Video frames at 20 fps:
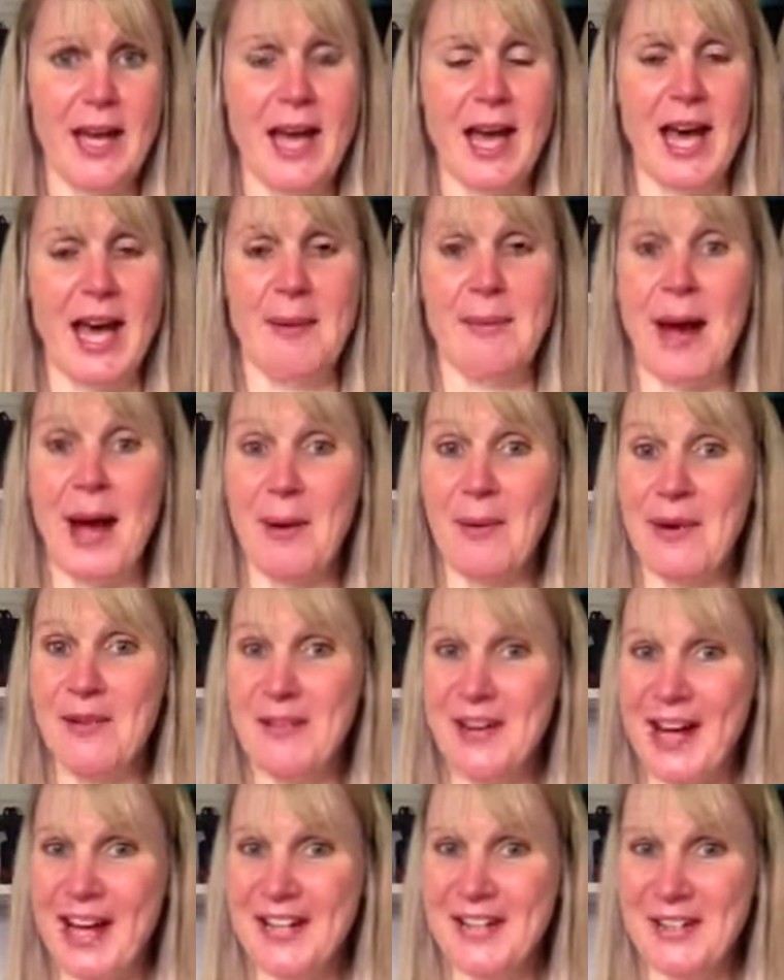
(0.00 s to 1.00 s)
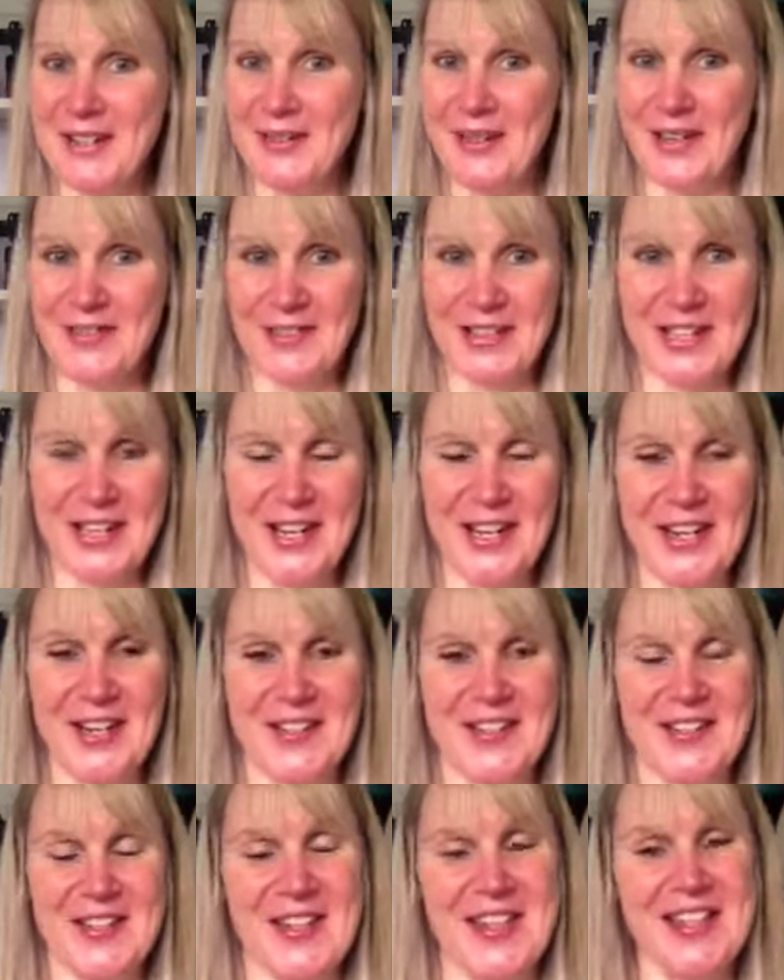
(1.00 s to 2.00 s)
However, I do have a
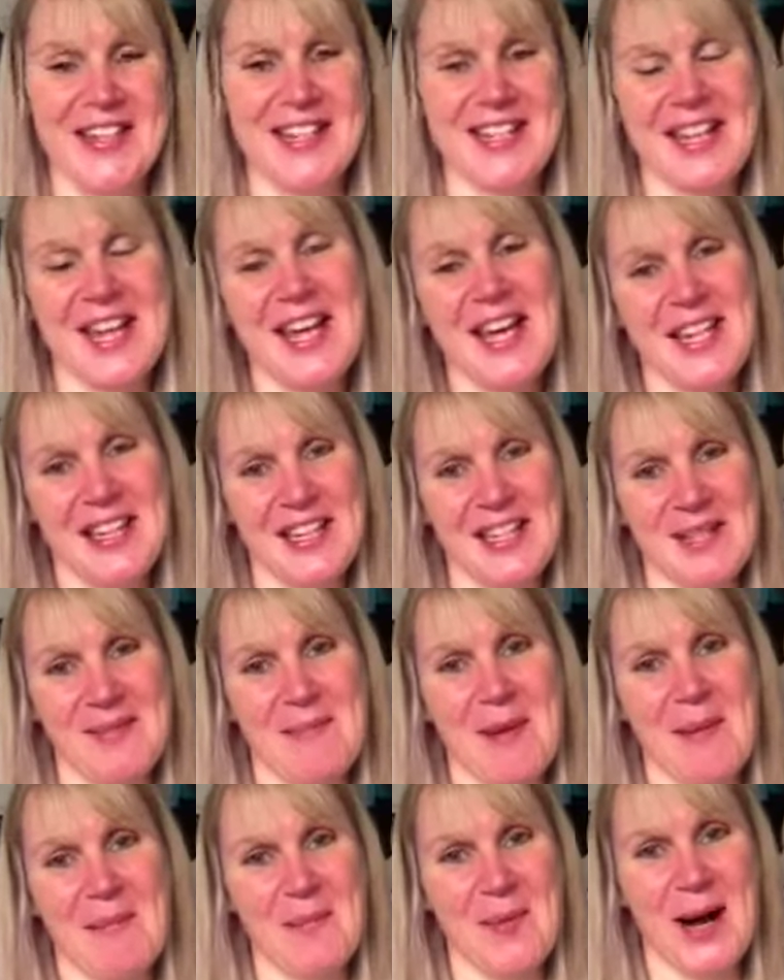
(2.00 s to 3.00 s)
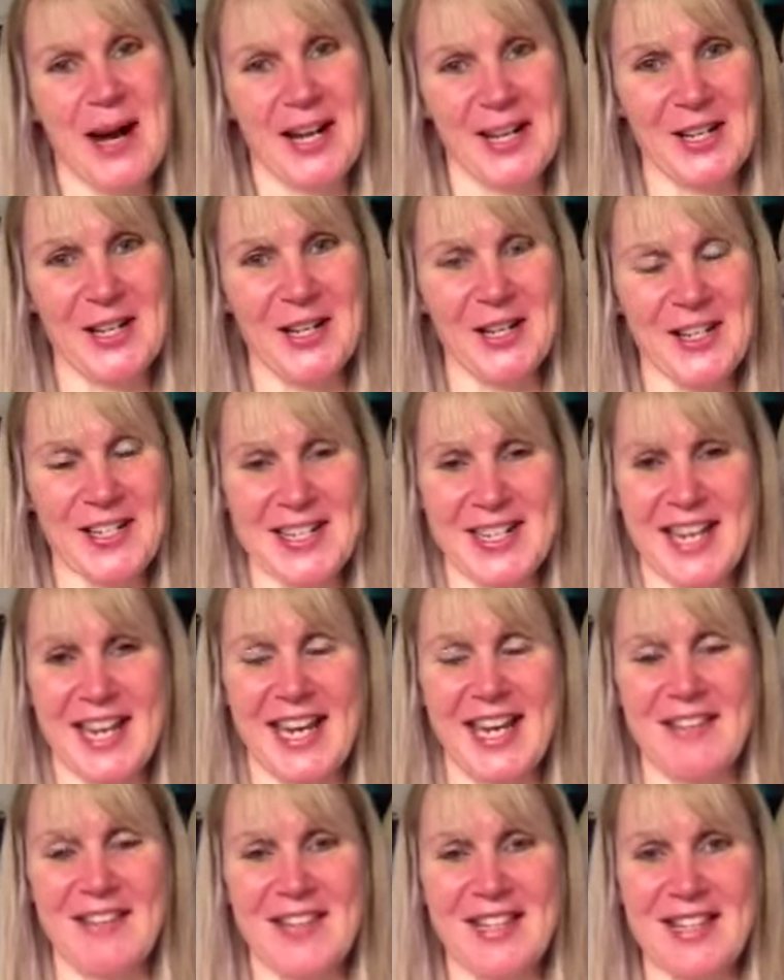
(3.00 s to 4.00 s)
course. So this memoir course
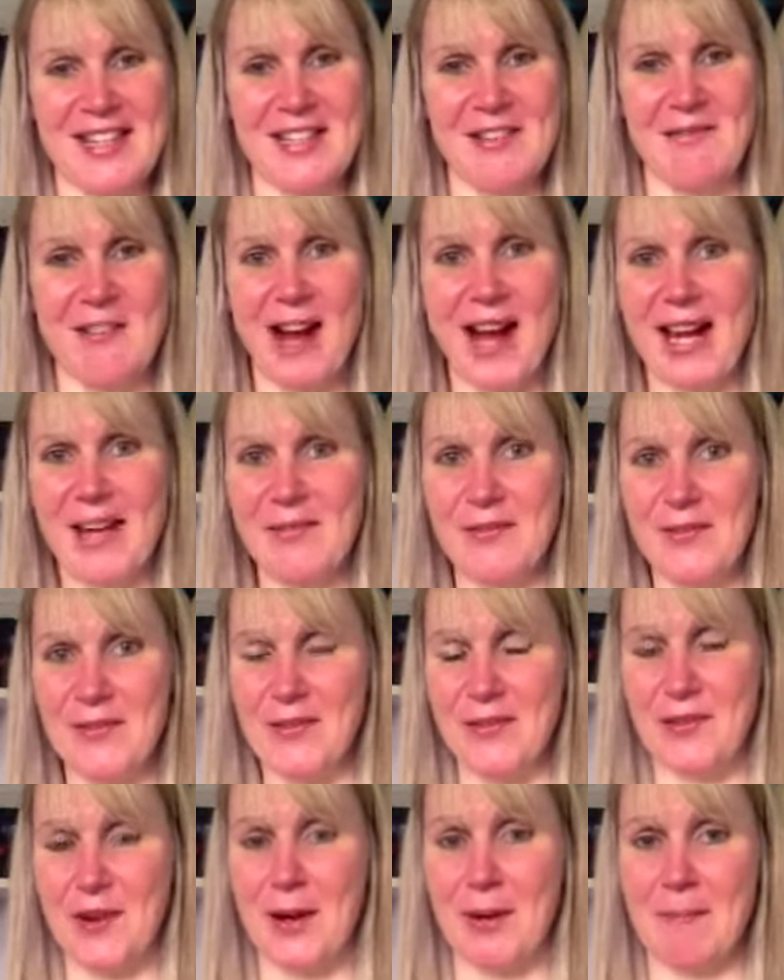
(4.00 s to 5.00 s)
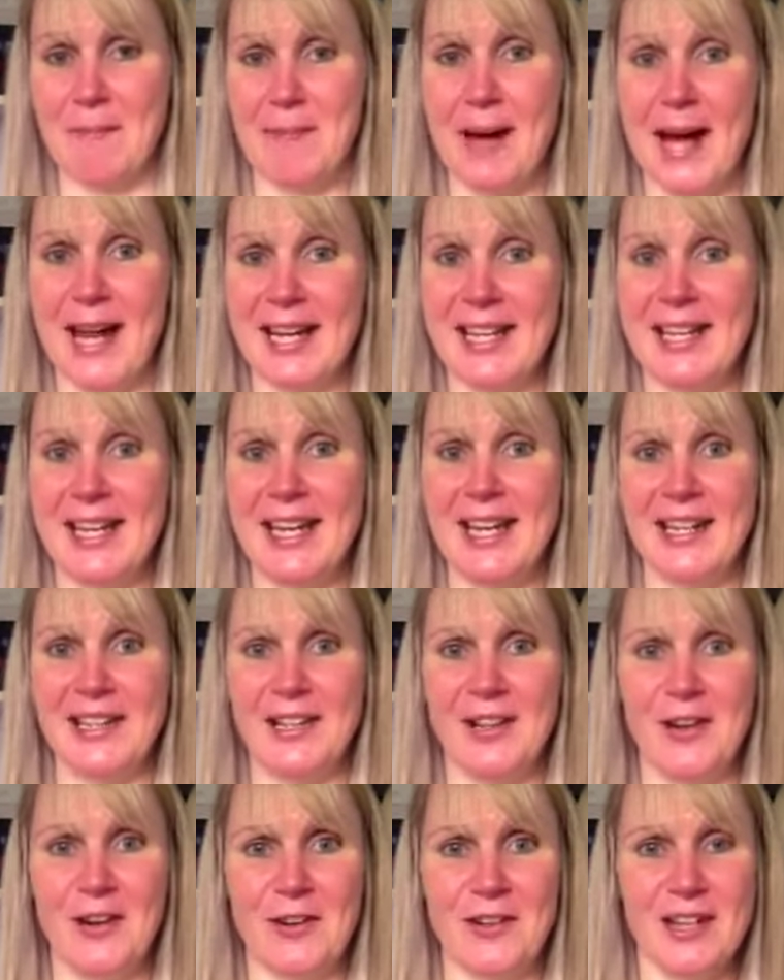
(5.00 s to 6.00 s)
here is derived from my
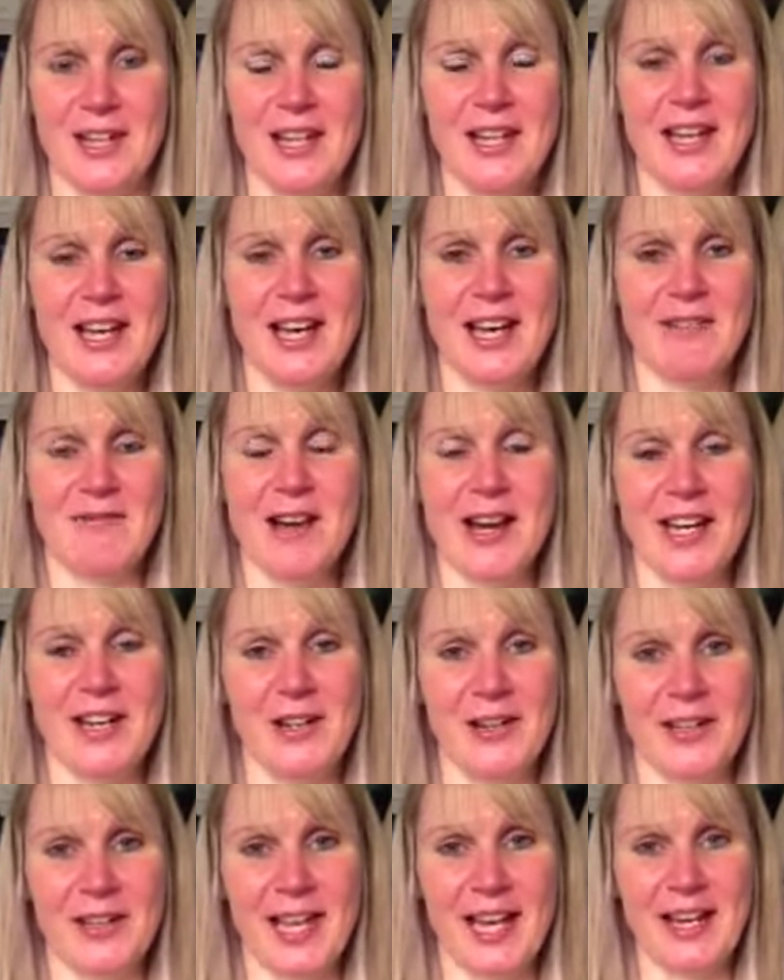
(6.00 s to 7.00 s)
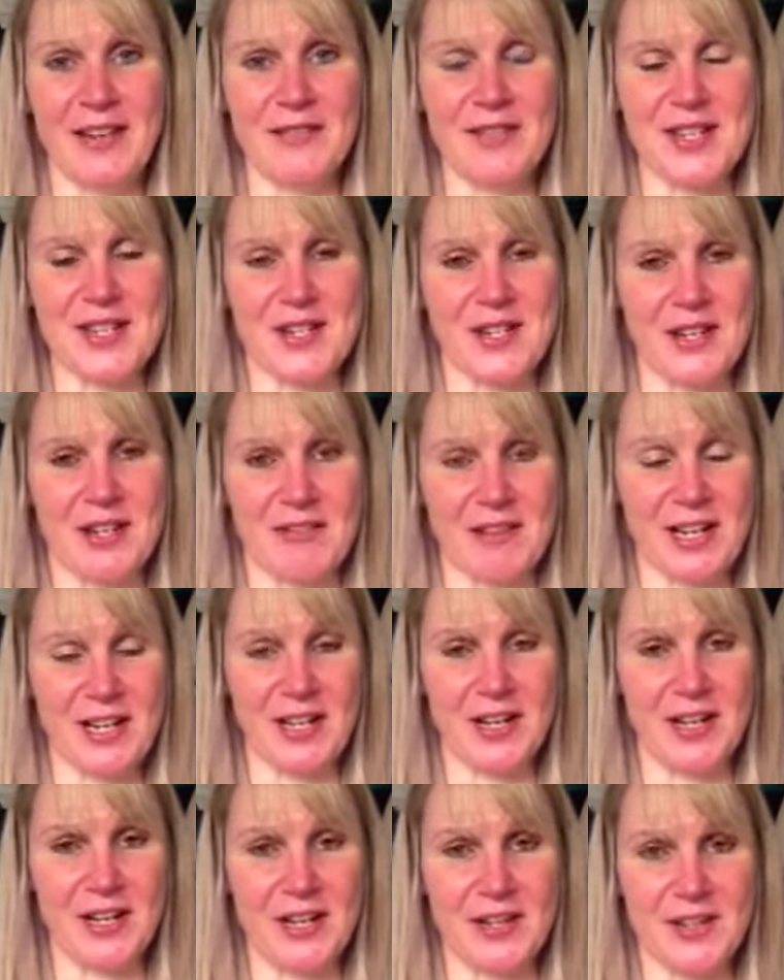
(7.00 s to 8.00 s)
year-long Write Your Life Story
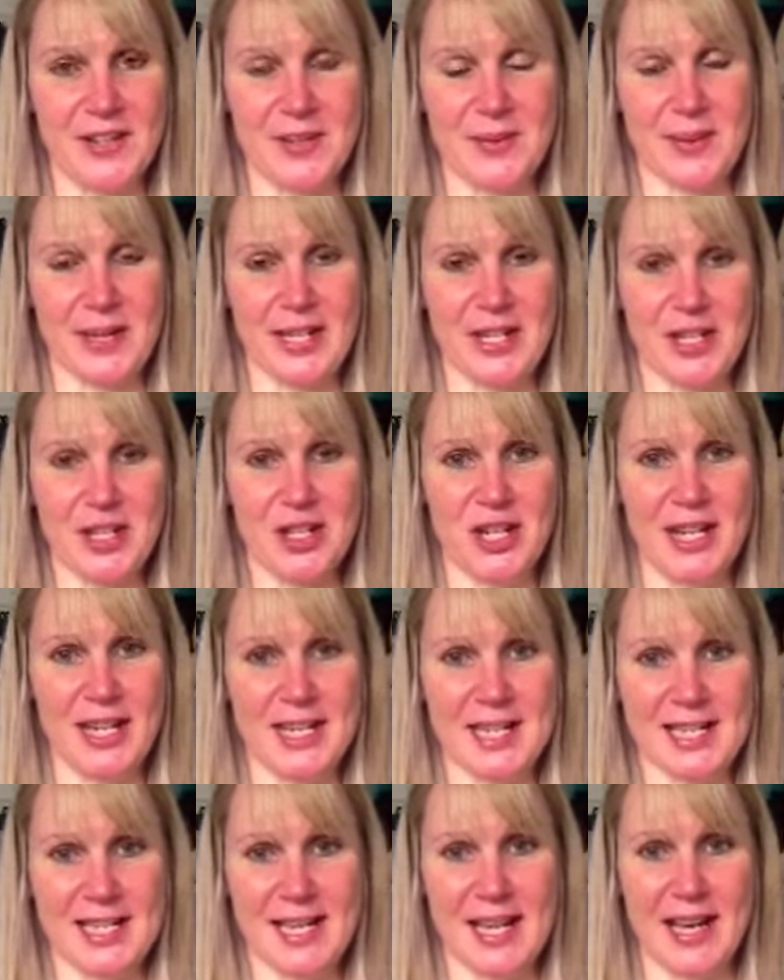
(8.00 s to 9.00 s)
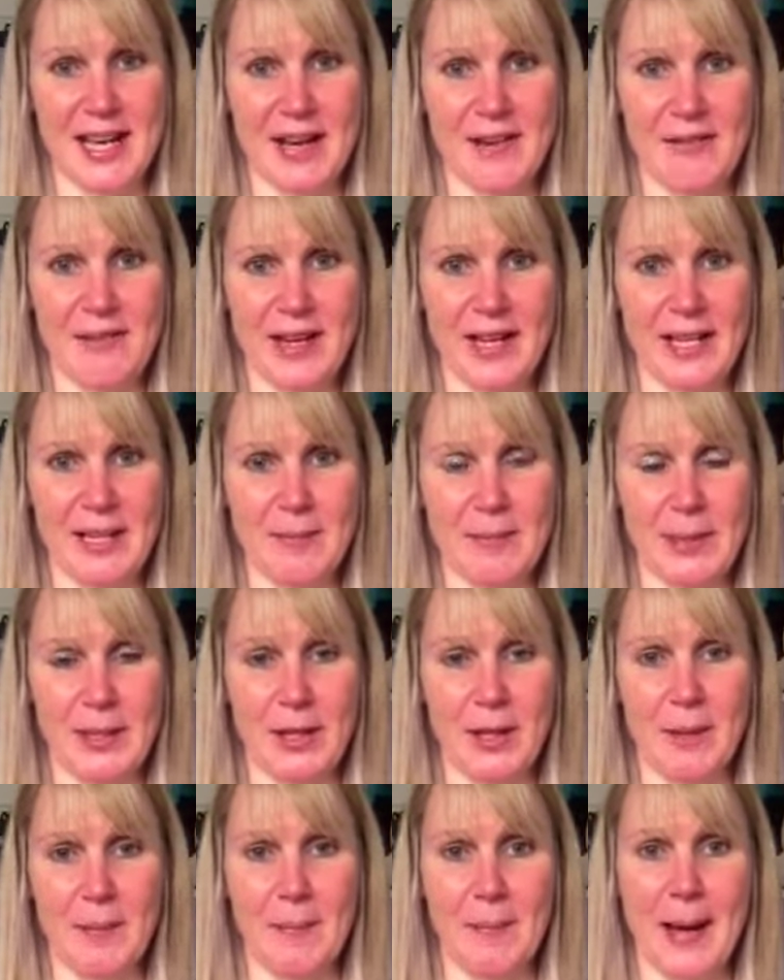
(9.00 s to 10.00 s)
course, which is available
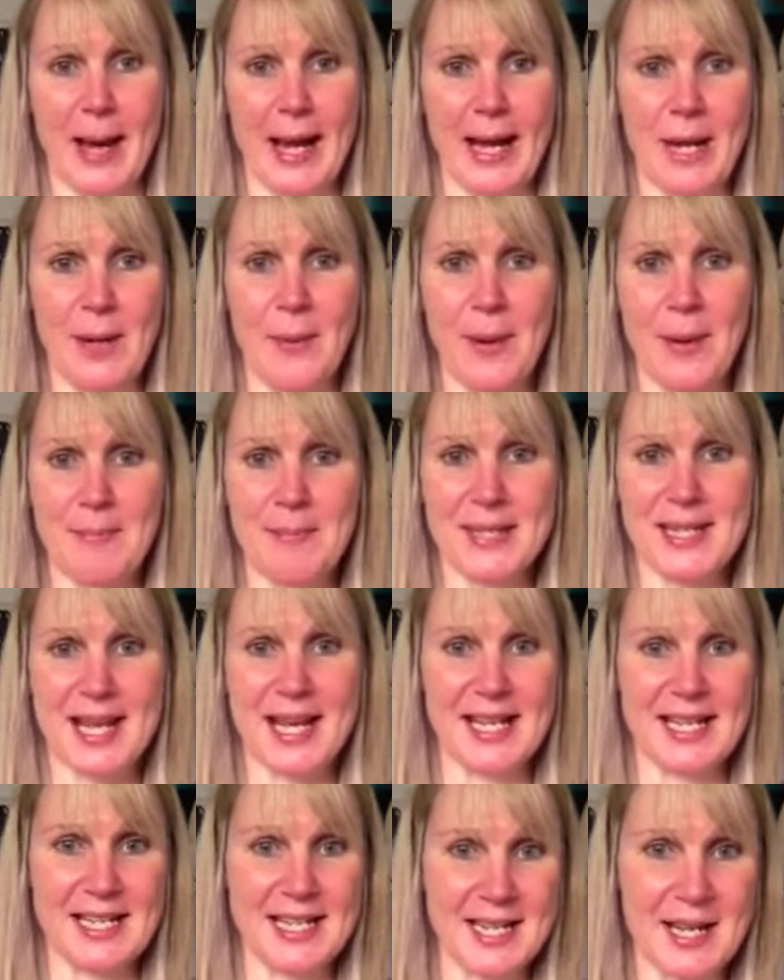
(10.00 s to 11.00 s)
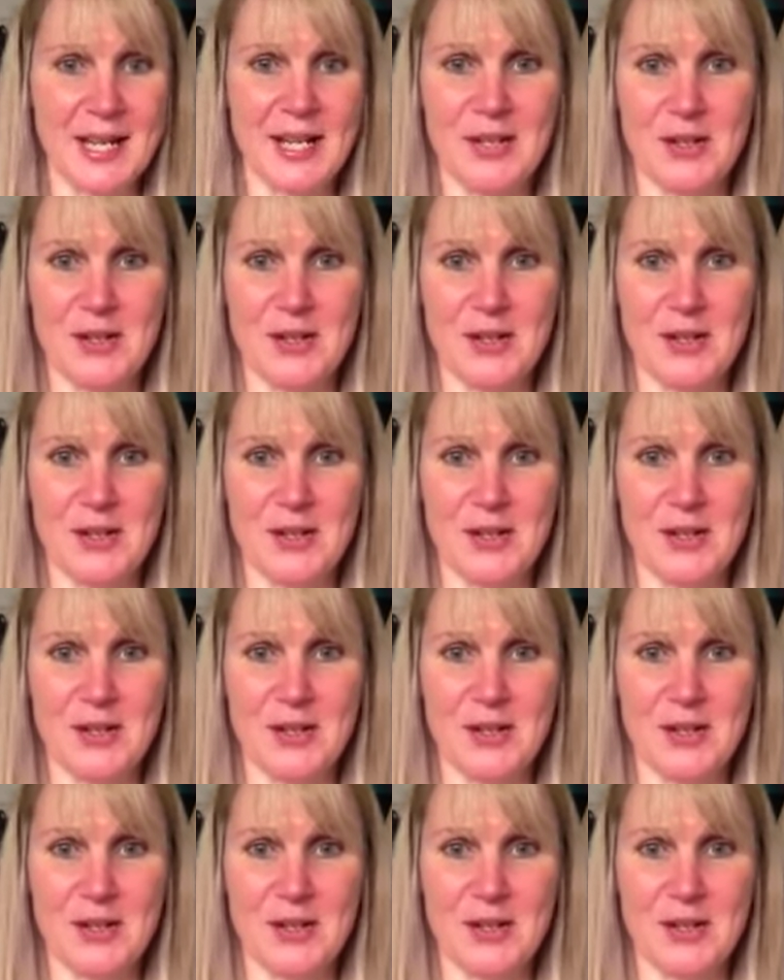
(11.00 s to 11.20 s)
on my website,